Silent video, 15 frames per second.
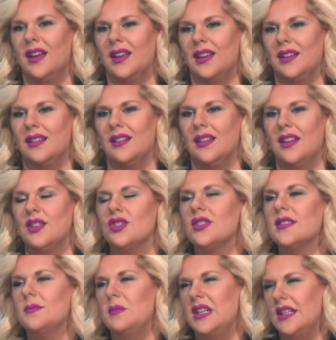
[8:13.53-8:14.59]
it
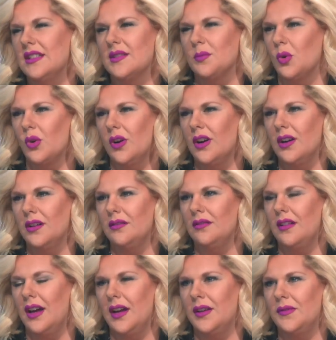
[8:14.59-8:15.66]
just means more,
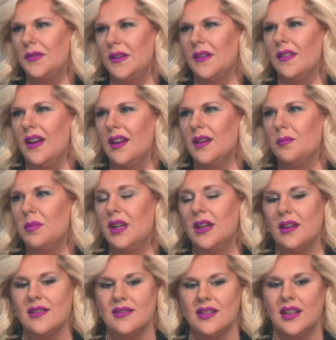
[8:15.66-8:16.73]
I feel like,
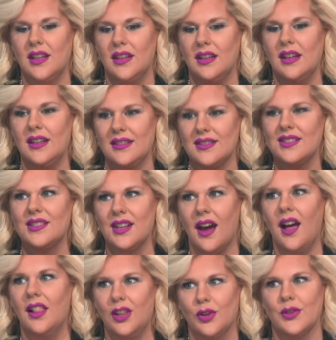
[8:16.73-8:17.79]
because it's
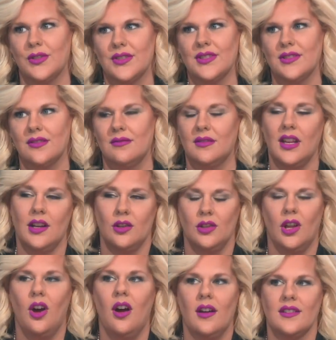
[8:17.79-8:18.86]
dollars that
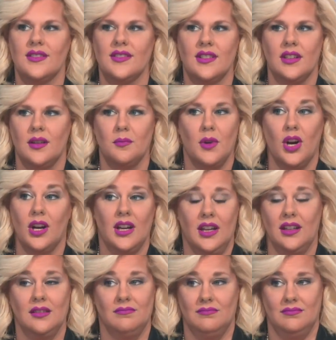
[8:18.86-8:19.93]
are lost in a
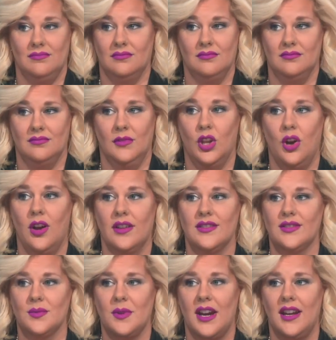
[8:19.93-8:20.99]
market
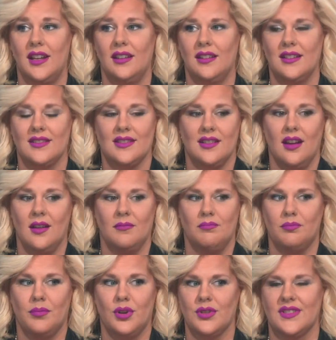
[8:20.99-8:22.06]
loss, right? It's not
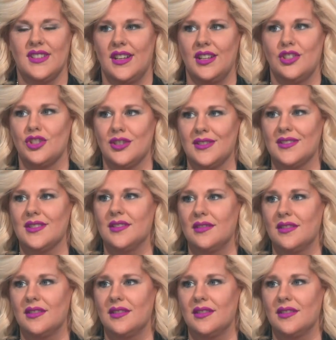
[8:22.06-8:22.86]
percentages.